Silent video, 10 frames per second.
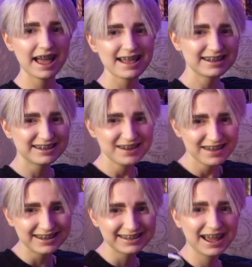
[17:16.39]
oh, let's
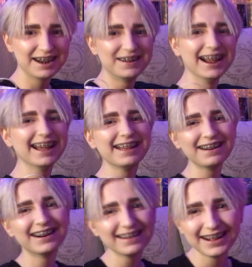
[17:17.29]
do this kind of way.
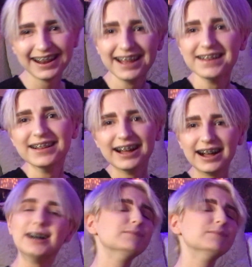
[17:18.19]
You know?